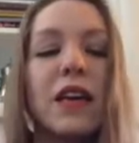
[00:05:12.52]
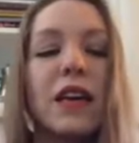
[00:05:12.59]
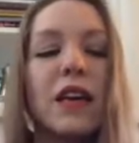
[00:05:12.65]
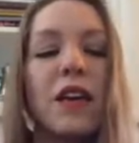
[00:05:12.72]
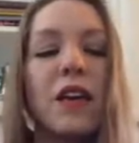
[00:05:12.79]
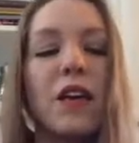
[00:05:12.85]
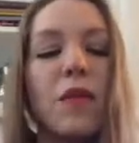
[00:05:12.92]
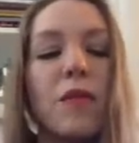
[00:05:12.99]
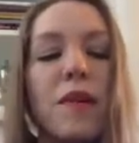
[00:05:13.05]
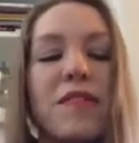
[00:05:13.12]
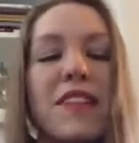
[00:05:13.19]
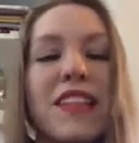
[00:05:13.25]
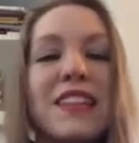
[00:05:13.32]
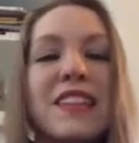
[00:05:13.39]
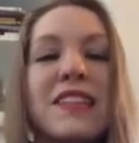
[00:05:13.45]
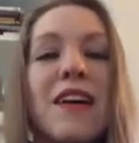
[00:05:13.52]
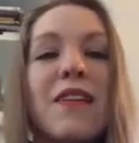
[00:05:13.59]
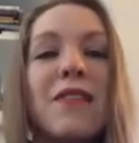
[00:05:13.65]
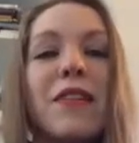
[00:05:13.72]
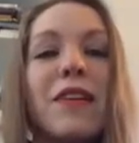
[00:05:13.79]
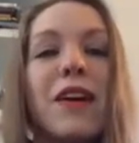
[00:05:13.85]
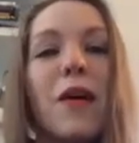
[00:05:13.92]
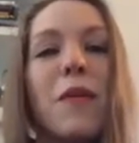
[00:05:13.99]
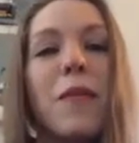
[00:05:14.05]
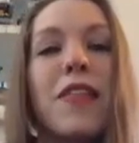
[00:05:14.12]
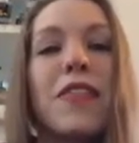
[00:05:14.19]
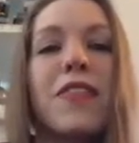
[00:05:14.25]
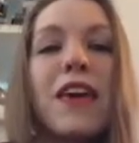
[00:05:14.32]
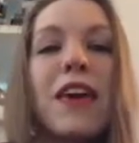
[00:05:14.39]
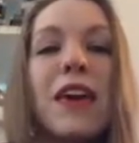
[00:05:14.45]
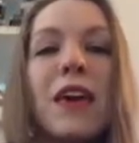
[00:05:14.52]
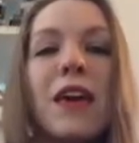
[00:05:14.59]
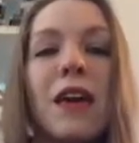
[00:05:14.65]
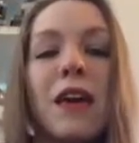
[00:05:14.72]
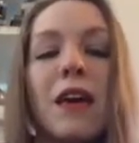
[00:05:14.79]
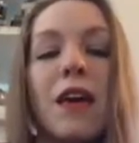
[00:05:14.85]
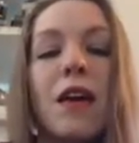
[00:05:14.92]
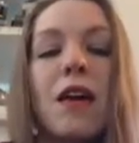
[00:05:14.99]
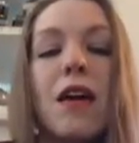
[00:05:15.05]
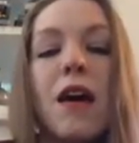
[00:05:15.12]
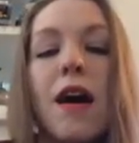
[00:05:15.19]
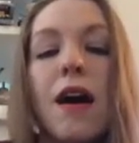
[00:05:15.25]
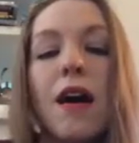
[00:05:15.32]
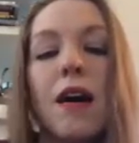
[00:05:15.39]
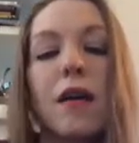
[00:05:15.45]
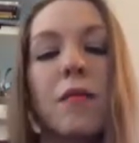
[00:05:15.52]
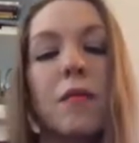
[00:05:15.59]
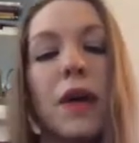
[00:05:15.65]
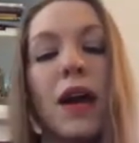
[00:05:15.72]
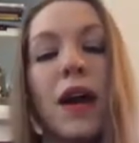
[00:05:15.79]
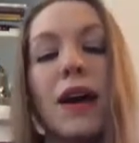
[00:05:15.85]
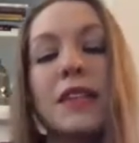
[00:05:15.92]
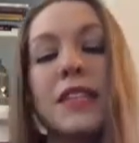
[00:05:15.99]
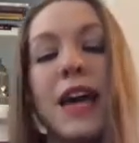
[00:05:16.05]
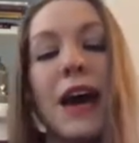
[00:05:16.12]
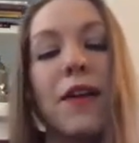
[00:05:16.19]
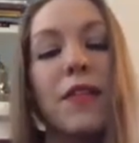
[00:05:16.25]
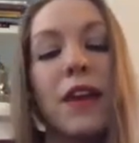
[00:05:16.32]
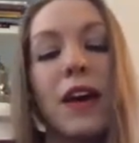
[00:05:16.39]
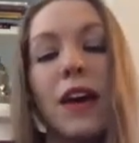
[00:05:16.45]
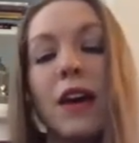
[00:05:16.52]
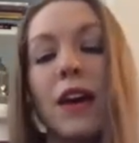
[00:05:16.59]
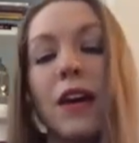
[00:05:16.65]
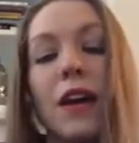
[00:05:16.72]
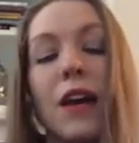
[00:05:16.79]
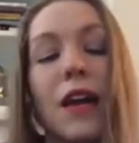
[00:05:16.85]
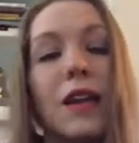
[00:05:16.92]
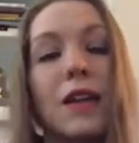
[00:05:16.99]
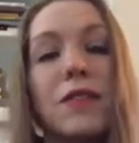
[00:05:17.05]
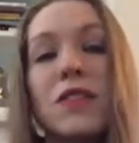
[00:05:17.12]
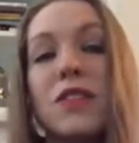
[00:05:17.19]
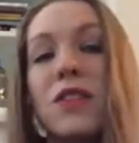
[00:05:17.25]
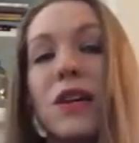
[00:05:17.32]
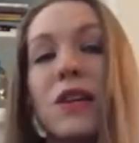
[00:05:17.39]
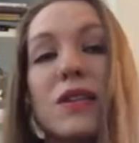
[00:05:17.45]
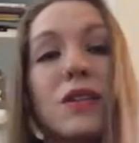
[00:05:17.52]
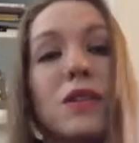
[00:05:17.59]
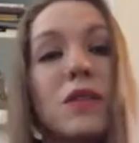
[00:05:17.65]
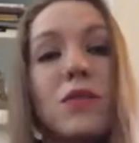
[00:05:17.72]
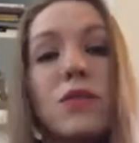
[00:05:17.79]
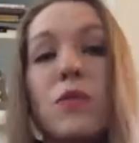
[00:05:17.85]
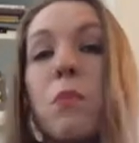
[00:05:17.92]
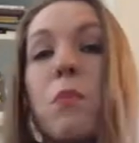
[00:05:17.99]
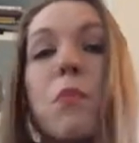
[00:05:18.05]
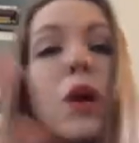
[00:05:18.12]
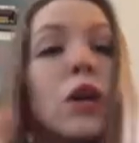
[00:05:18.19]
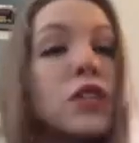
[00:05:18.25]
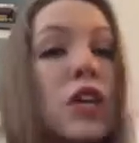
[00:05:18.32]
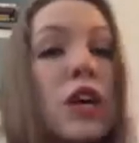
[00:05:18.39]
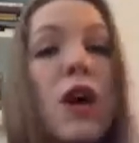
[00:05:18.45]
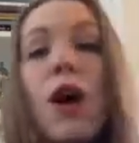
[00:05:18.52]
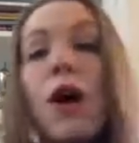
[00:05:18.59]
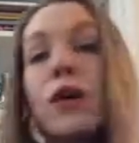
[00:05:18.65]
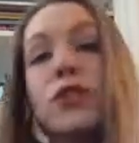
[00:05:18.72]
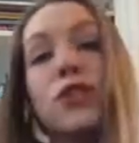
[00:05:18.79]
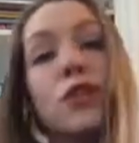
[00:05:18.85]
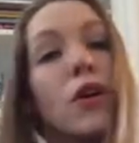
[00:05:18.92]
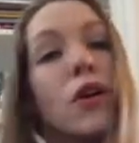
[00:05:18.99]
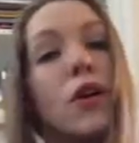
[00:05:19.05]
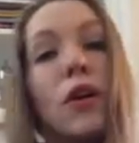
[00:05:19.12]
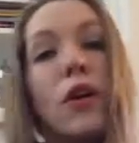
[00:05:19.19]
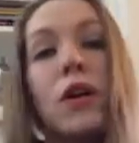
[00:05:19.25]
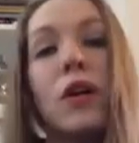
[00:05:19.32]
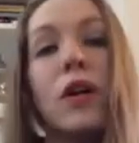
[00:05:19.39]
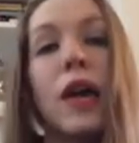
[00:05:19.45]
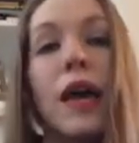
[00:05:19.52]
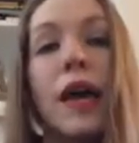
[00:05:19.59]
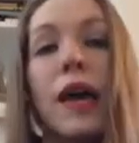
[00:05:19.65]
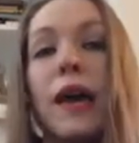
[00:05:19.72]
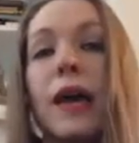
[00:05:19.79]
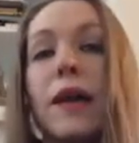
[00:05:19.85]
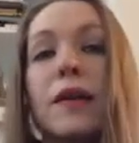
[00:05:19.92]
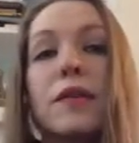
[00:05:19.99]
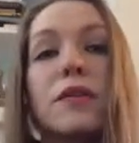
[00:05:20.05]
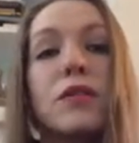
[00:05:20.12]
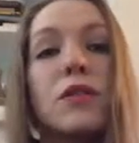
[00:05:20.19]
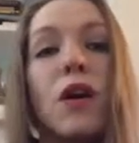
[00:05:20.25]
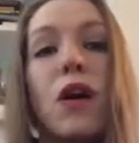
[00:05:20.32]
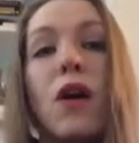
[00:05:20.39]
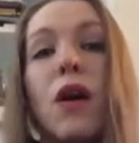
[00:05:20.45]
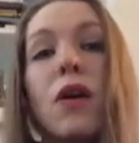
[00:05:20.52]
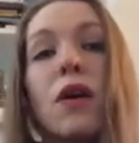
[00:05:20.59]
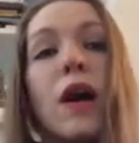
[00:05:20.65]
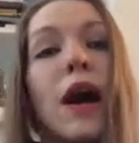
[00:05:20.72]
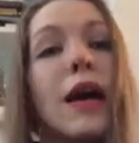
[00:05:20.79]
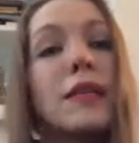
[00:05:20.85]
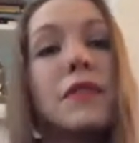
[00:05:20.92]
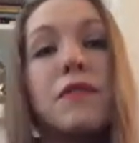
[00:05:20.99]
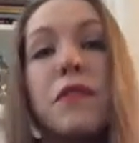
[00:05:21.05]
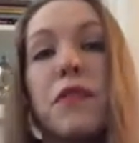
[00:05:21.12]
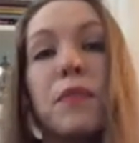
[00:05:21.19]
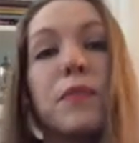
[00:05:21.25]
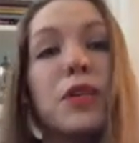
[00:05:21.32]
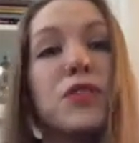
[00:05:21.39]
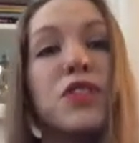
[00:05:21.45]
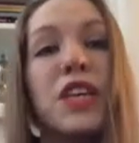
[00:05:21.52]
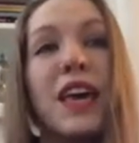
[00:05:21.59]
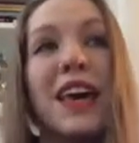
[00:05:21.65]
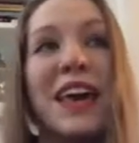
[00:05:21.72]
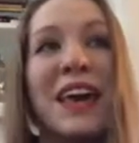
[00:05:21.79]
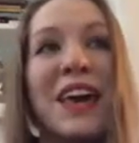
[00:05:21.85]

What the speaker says: maybe that's not really all my thing. But I got down there and it's just multicultural and all kinds of different music.